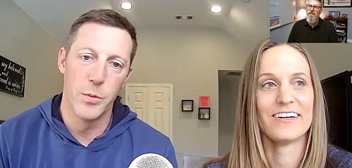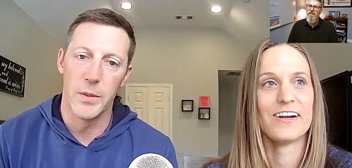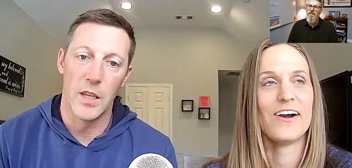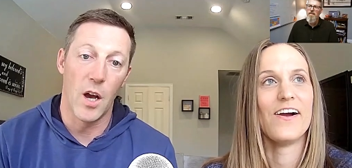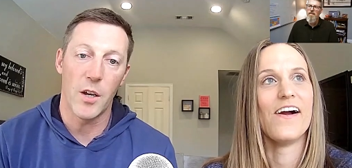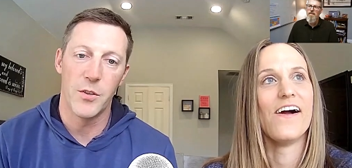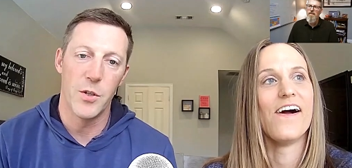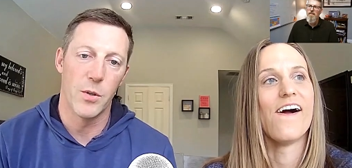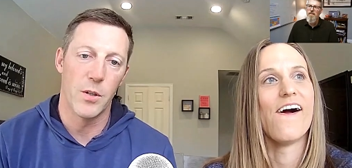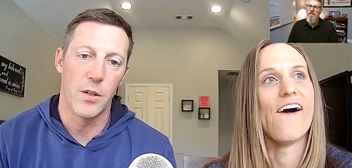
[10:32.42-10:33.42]
Speaker 1: room and lock the
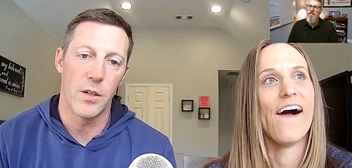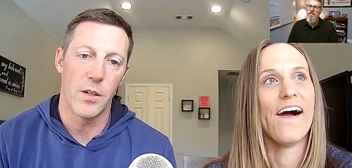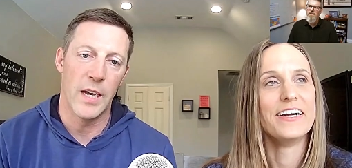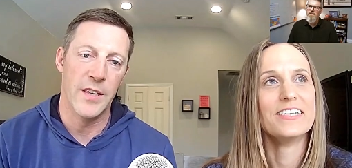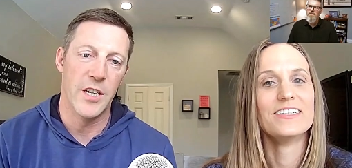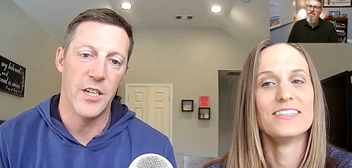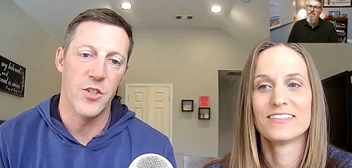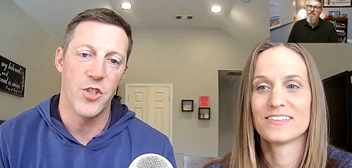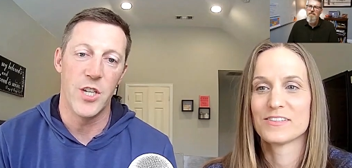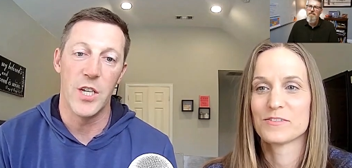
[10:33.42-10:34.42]
door and then
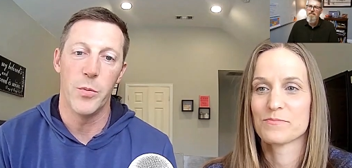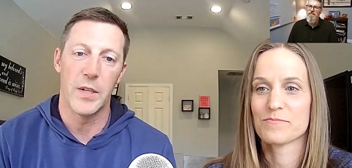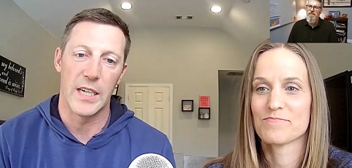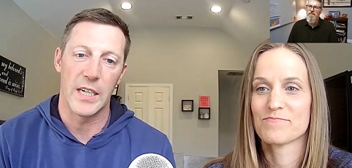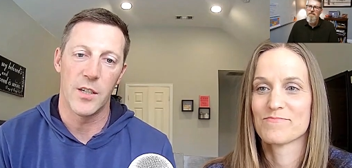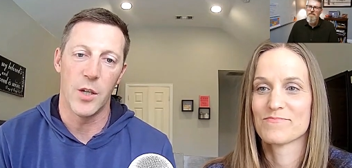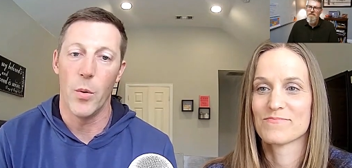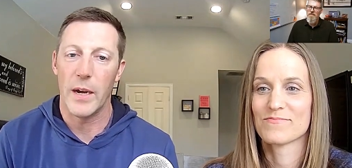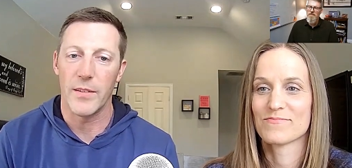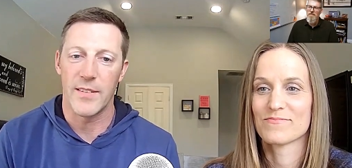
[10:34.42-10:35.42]
she would like
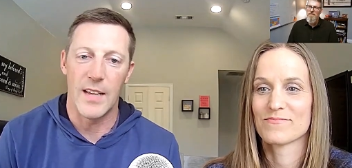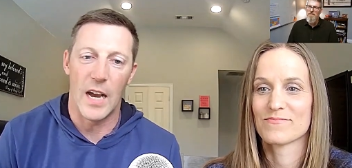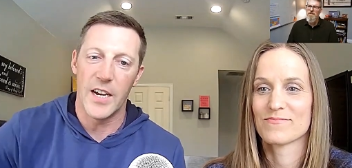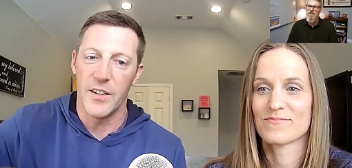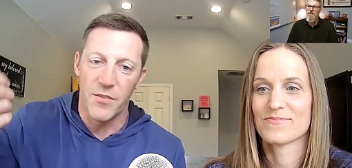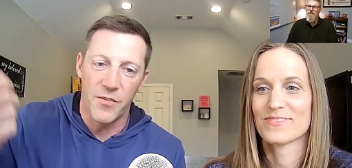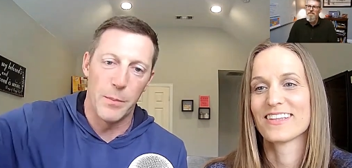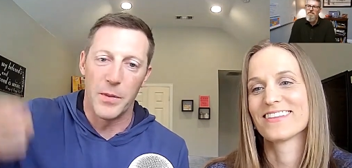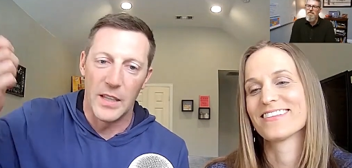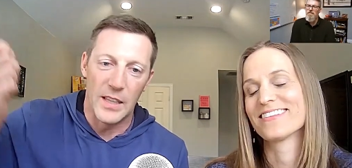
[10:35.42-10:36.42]
go outside and
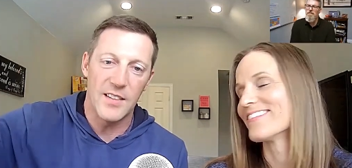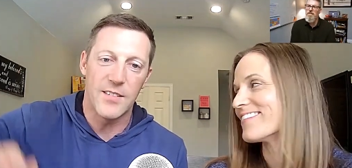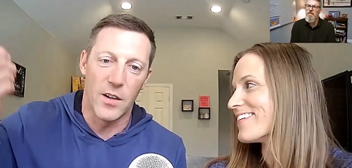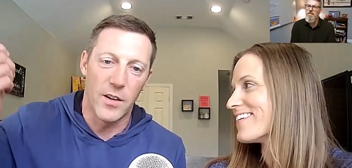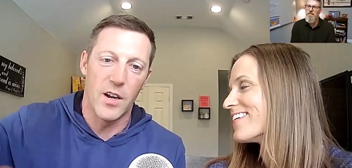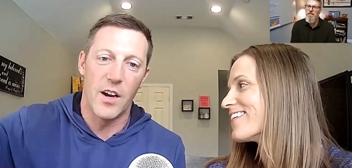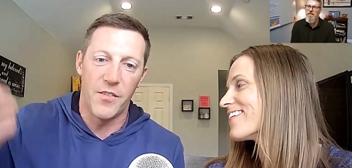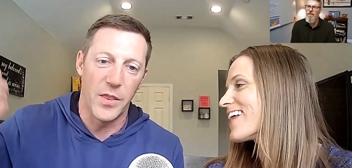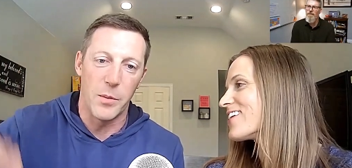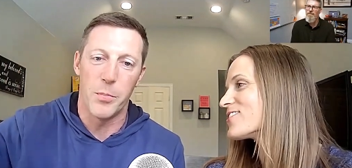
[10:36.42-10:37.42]
flip the lights on and
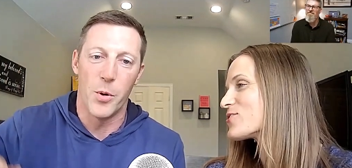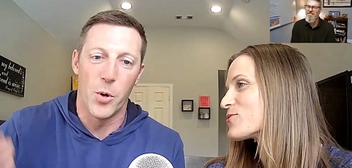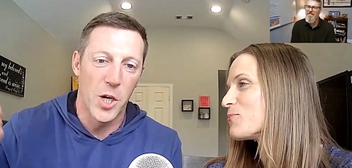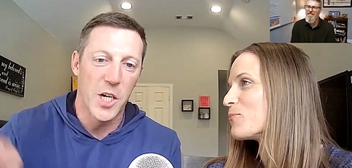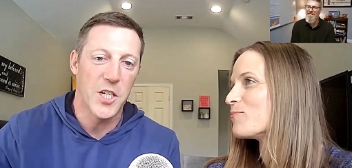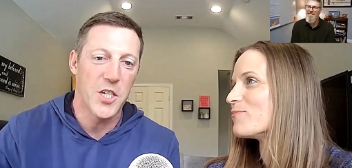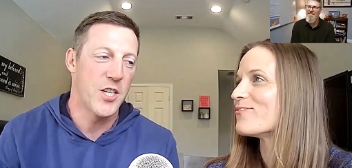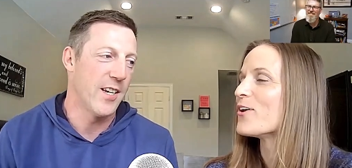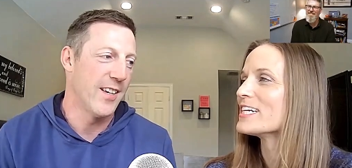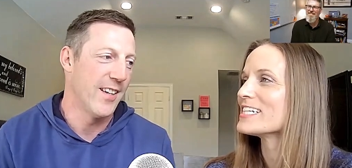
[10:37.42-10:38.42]
off on the
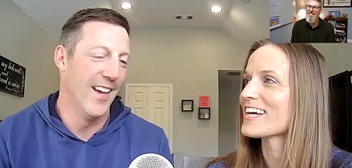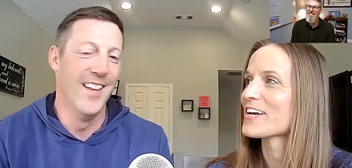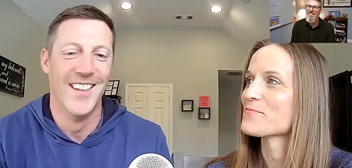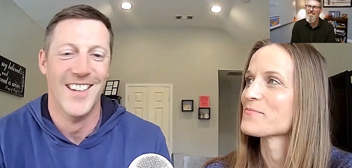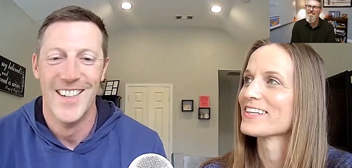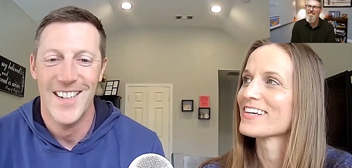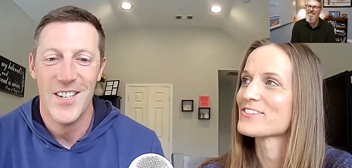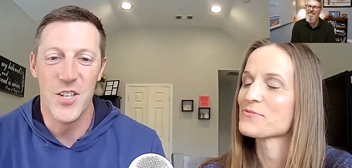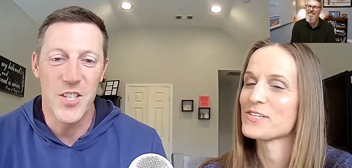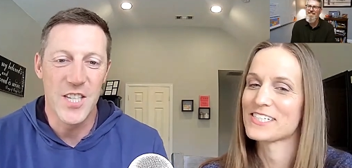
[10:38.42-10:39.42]
porch.
Speaker 2: One time.
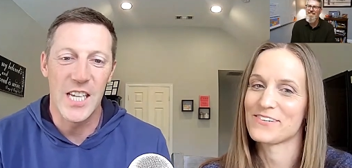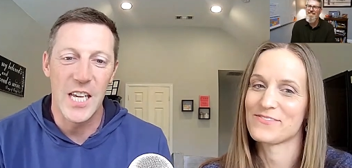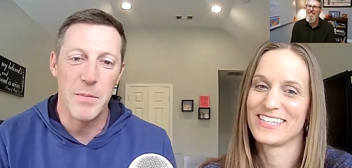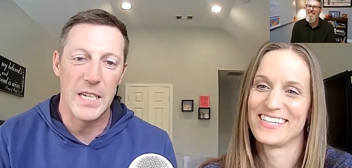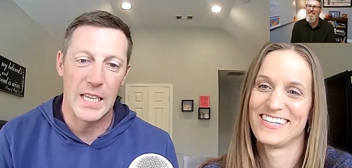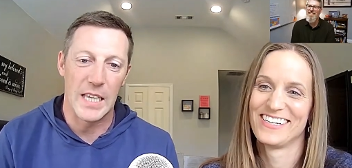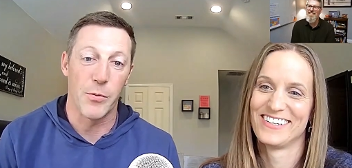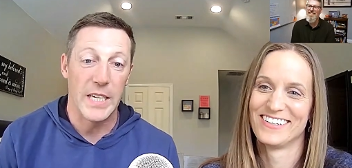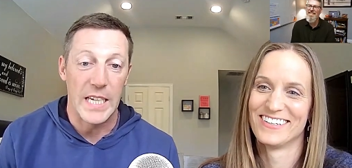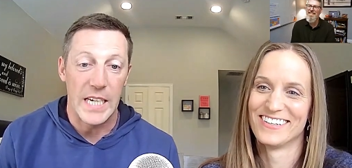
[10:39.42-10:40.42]
just
Speaker 1: to get me to like
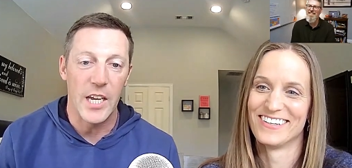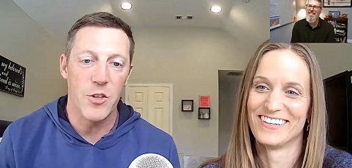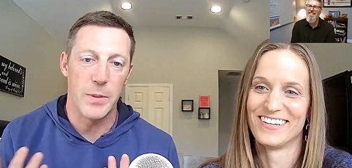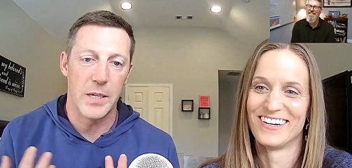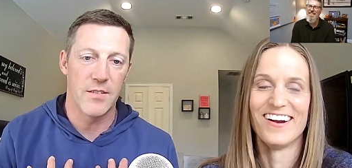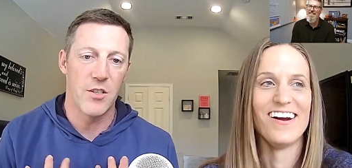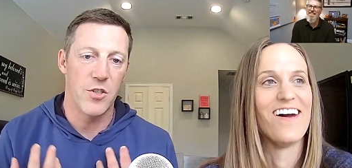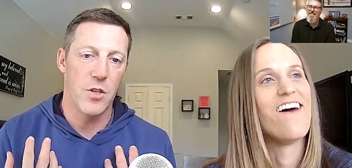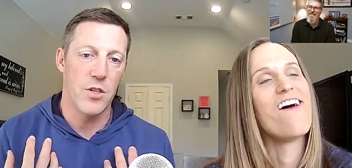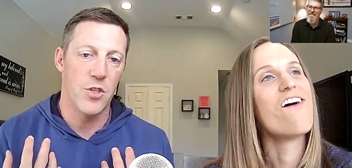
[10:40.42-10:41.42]
re-engage because
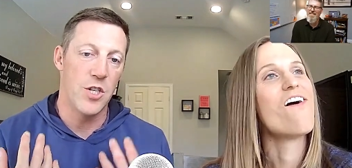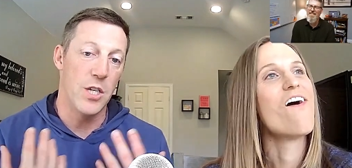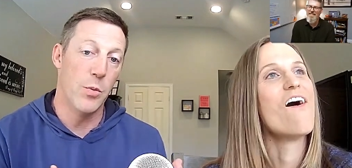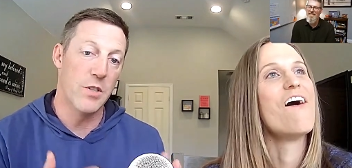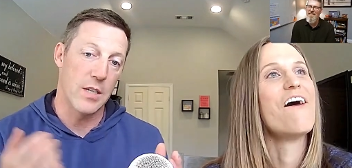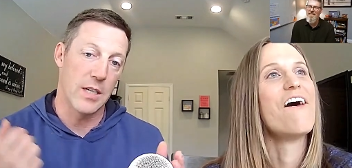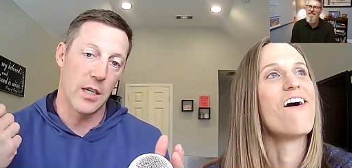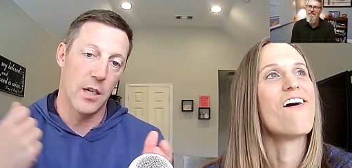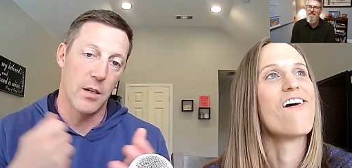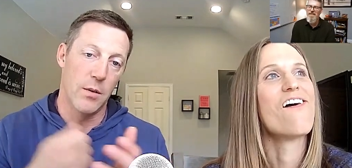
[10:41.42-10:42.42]
she was like
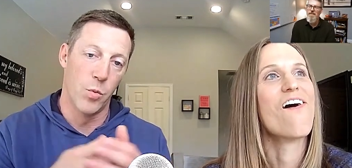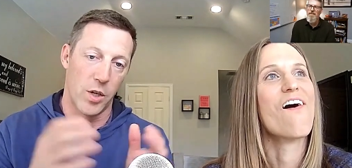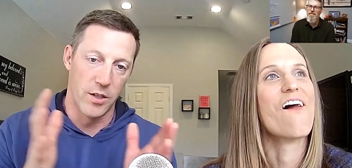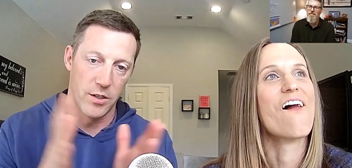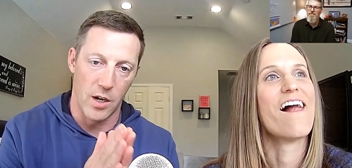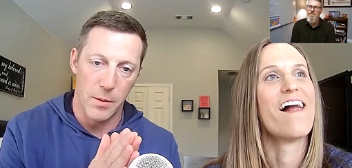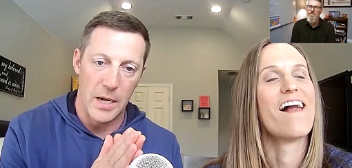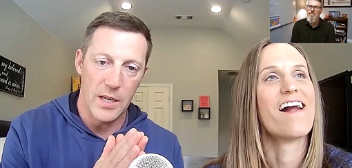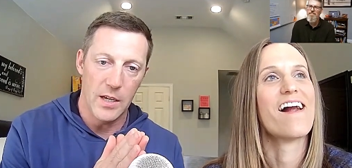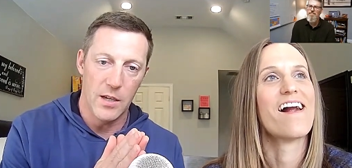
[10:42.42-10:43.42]
a we're going to talk
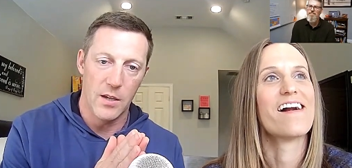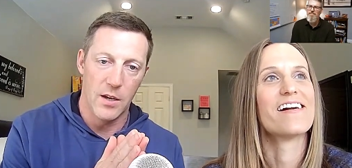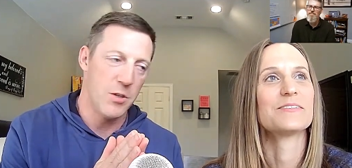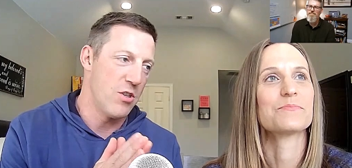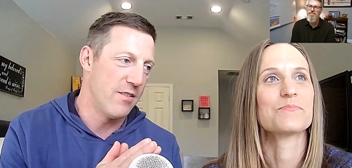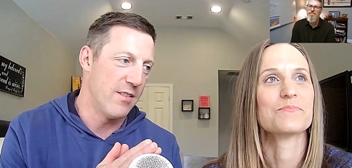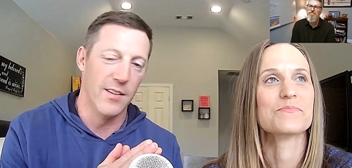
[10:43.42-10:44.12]
about it. I mean, she